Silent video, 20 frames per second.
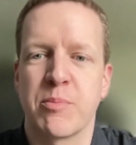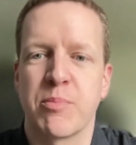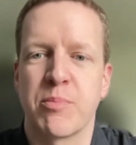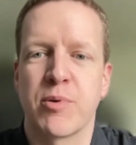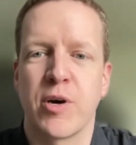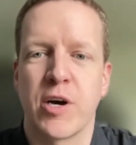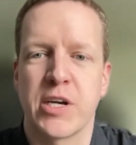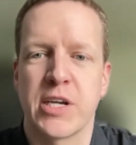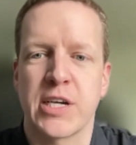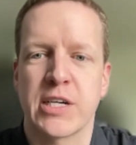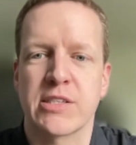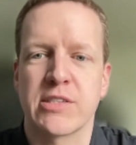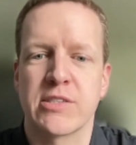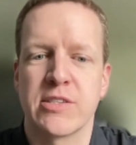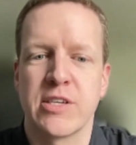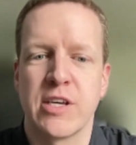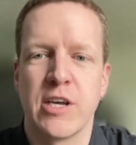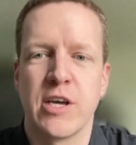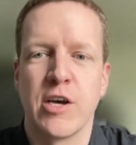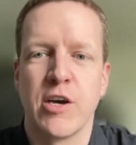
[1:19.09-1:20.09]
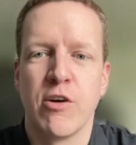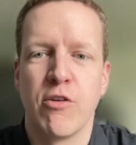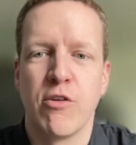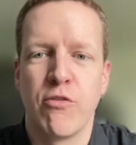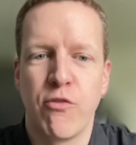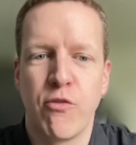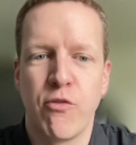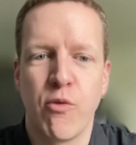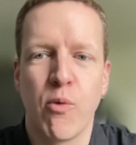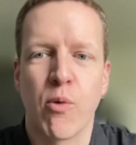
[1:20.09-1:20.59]
products
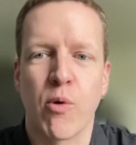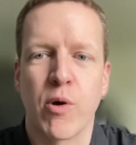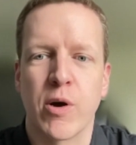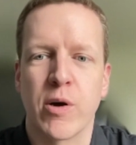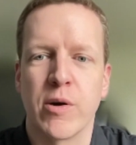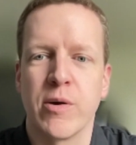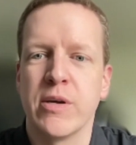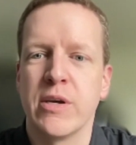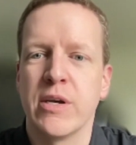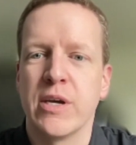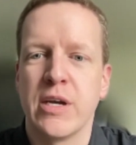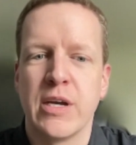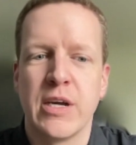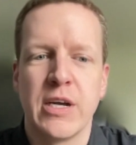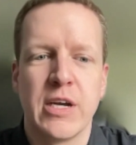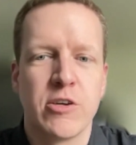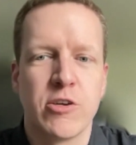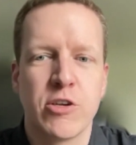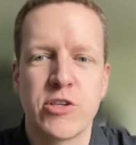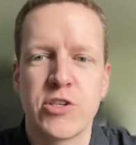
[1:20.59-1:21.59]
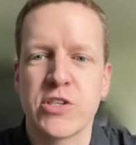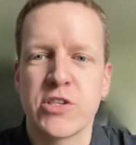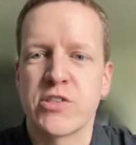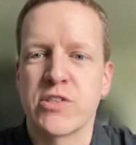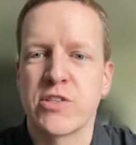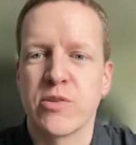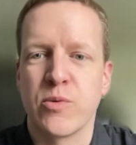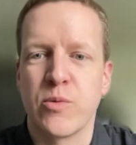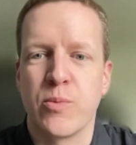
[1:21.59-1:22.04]
for not just